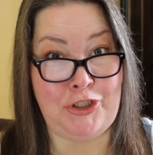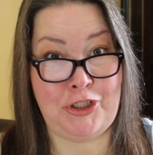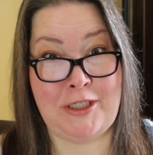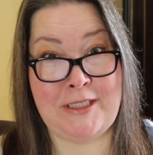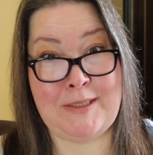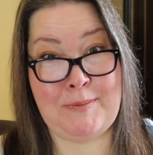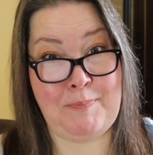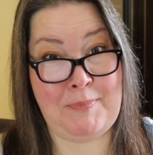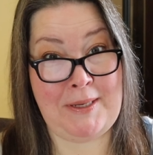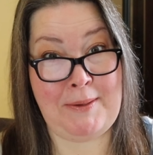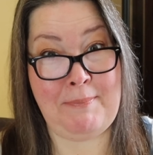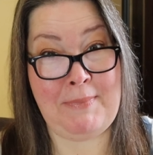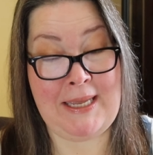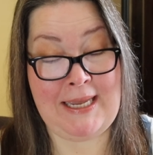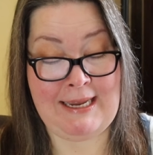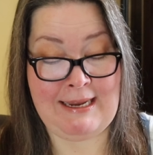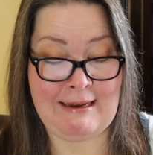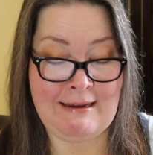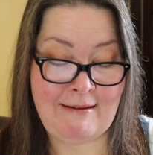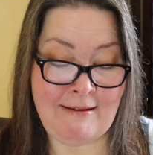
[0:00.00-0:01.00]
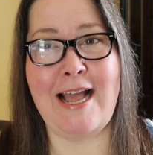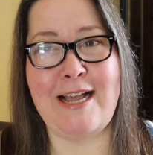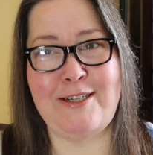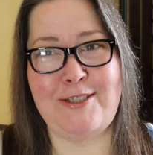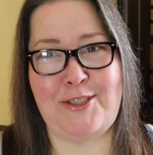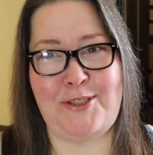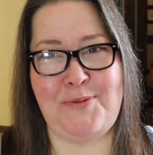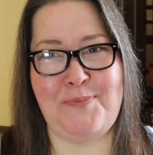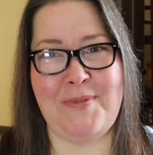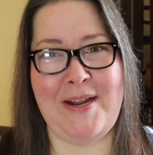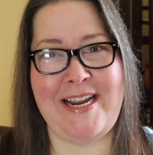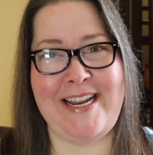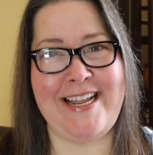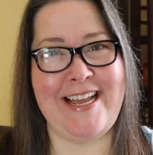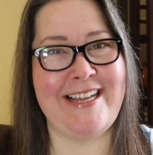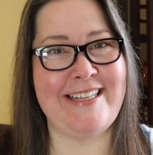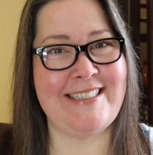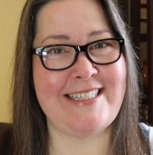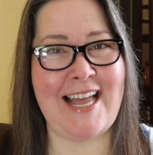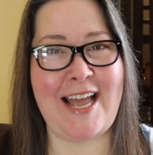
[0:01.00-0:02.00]
just be me. As you might
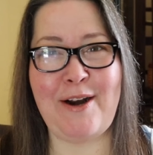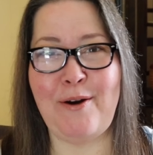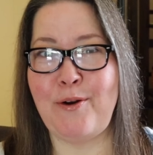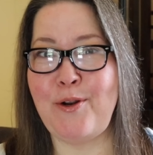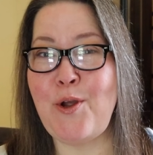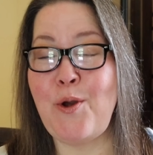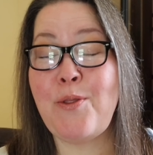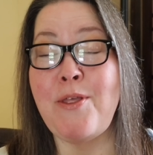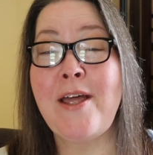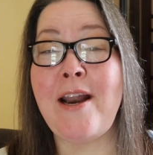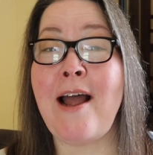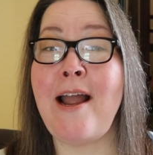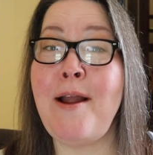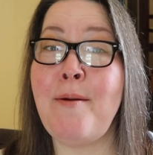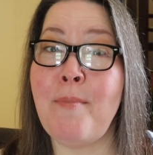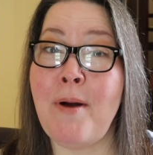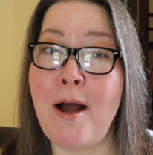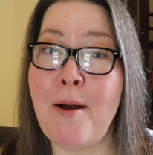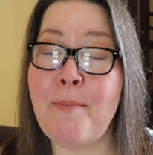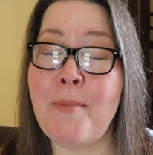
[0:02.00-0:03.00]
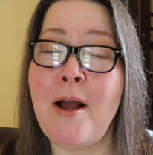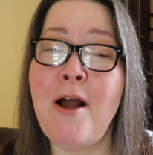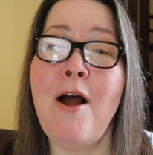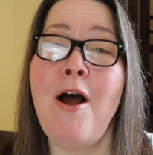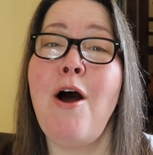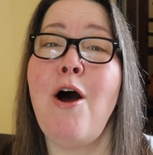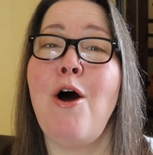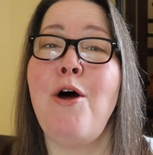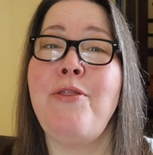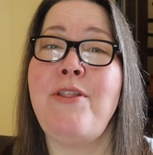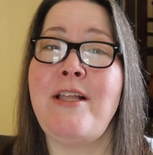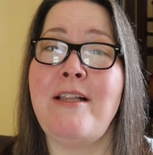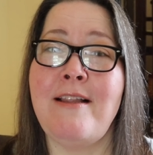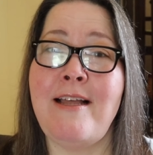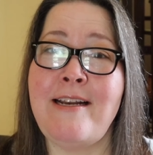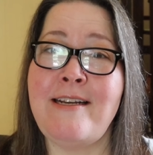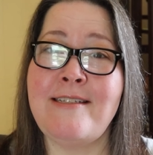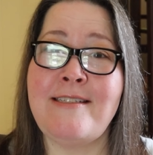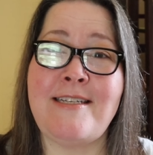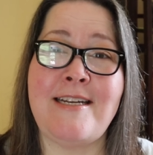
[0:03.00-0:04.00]
guess, I don't know that I am up on the
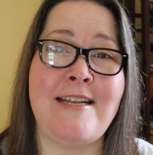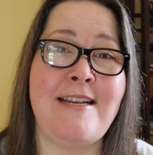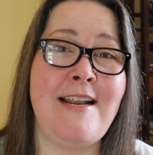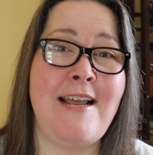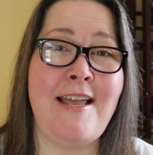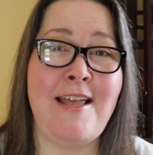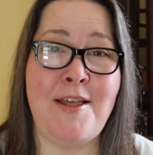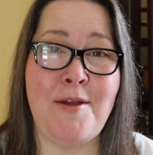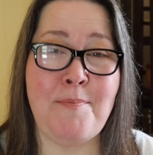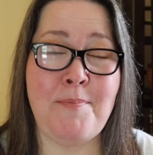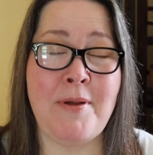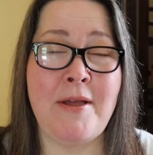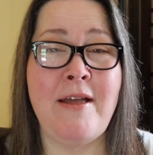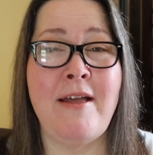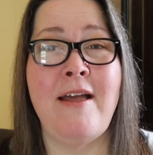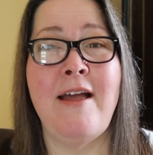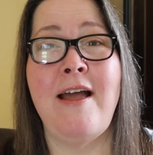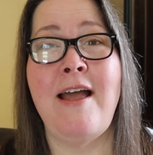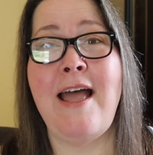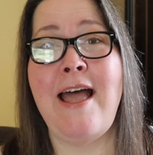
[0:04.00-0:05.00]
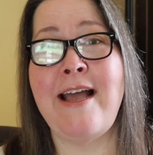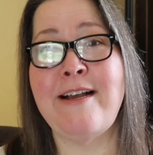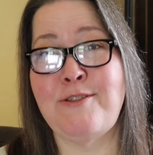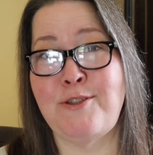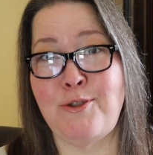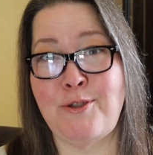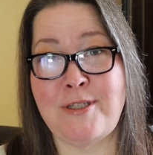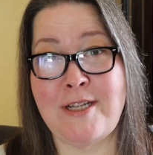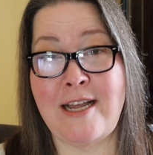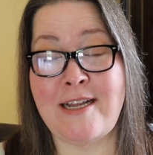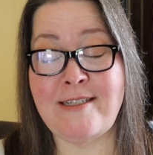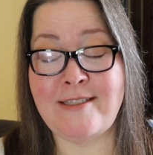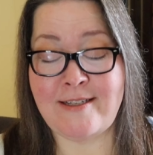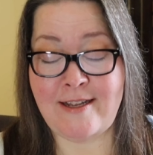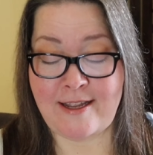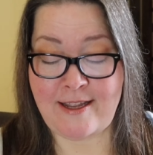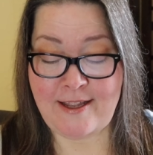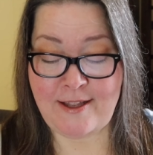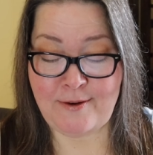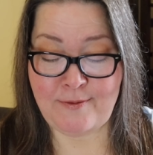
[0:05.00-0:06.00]
latest in hip
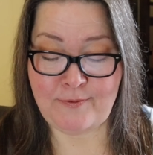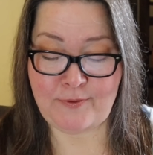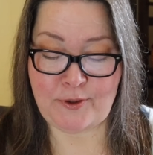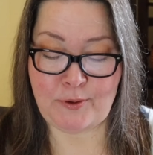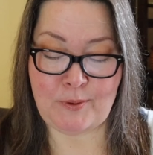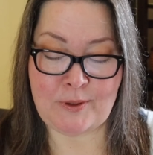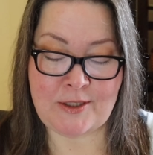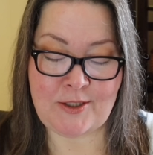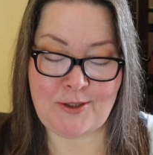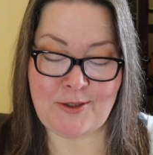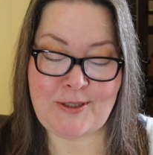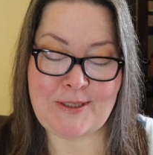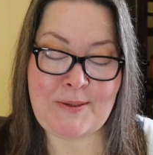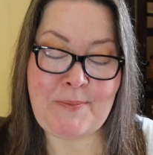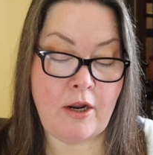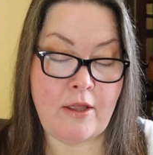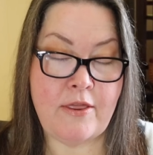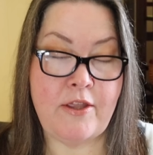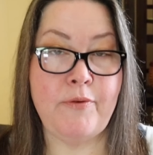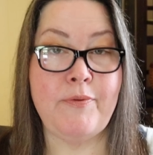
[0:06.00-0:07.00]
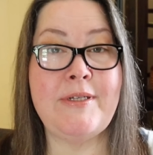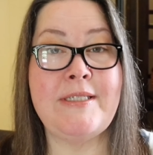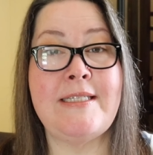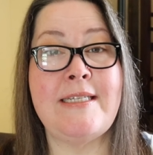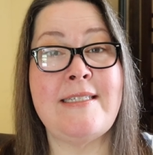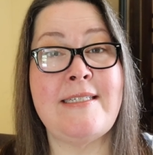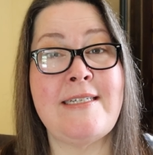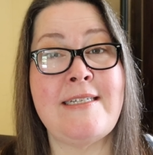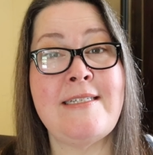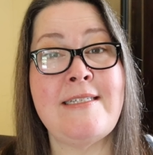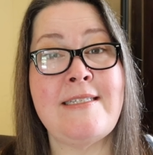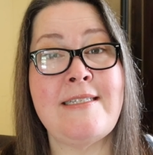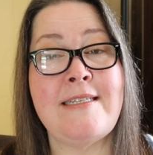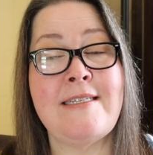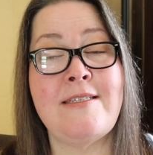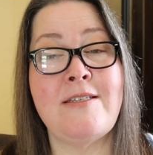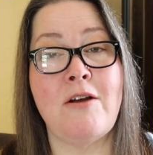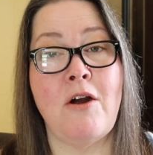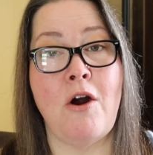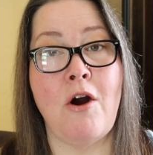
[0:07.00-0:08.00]
exercise influencers. The
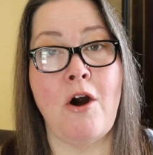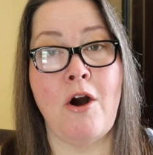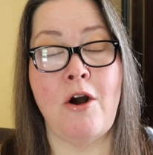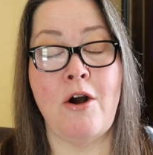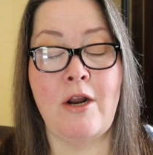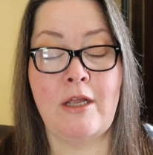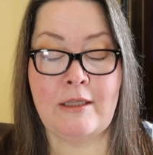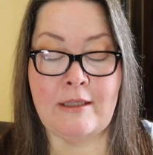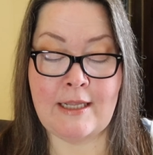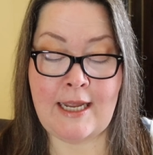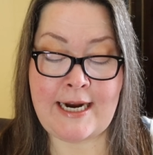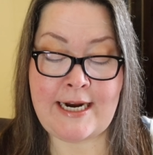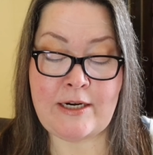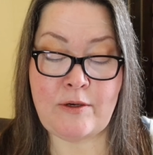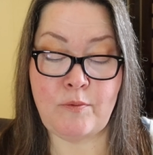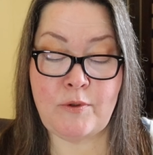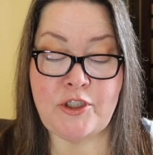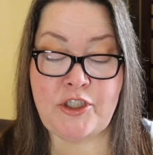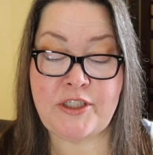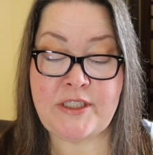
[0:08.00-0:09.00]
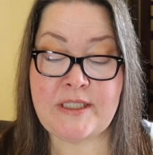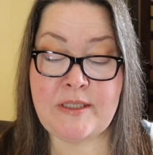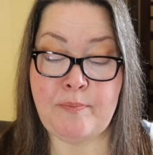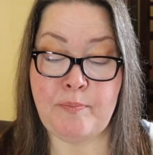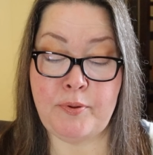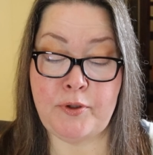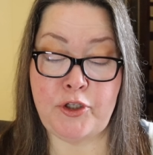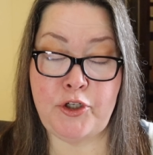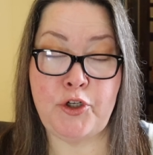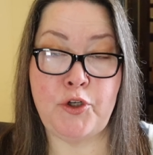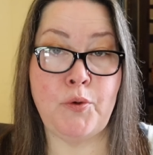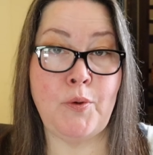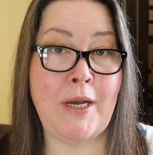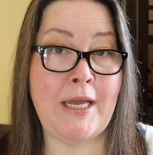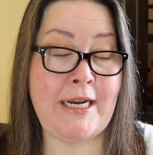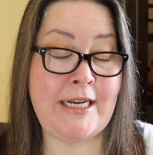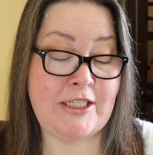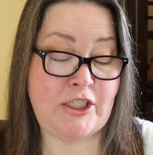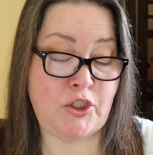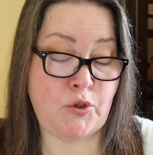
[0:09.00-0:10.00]
resistances are light, which is the blue,
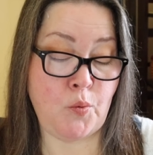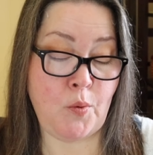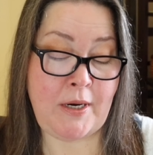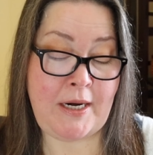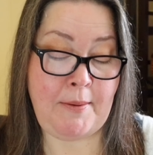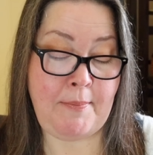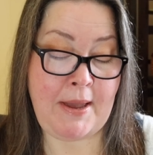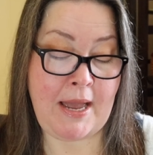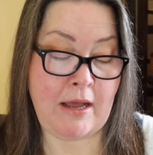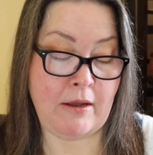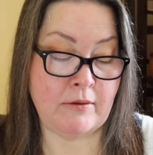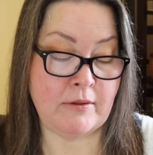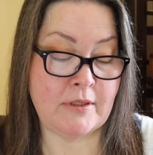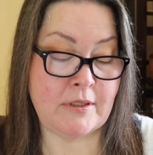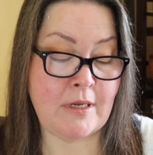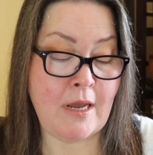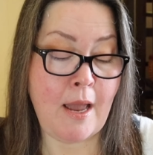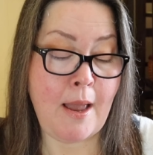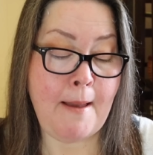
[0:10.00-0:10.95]
and it's twenty pounds,